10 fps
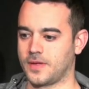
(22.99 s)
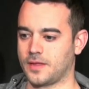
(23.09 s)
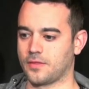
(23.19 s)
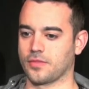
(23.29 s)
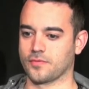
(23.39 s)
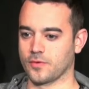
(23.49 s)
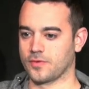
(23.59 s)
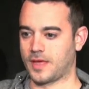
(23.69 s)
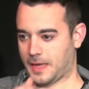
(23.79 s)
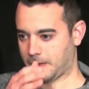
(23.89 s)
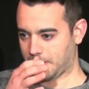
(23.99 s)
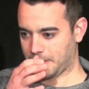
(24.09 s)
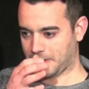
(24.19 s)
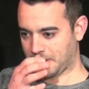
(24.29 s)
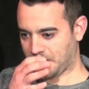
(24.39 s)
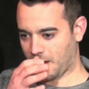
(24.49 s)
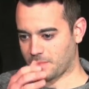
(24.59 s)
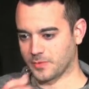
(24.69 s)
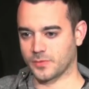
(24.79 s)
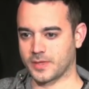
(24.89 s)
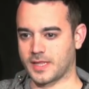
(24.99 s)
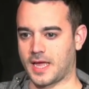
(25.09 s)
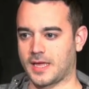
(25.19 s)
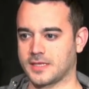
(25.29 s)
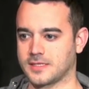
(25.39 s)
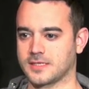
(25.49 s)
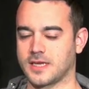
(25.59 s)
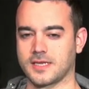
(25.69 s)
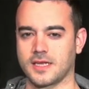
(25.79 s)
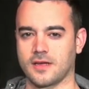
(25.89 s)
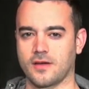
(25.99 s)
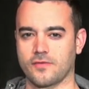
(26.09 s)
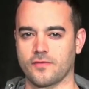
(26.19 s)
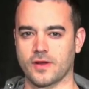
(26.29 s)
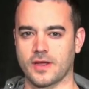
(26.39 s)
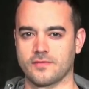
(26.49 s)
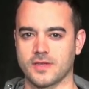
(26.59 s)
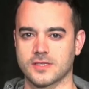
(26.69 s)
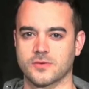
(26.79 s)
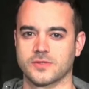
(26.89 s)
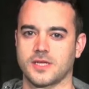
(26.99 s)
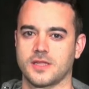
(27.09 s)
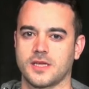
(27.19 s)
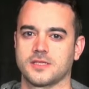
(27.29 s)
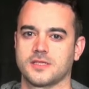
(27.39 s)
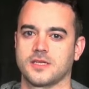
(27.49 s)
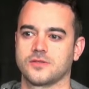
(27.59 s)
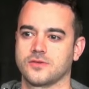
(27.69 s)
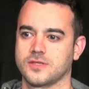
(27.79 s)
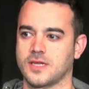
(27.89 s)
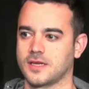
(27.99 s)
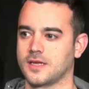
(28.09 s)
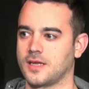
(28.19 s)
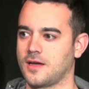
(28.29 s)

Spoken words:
And through that, coupled with that, is this idea of forgiveness, which I think is interesting.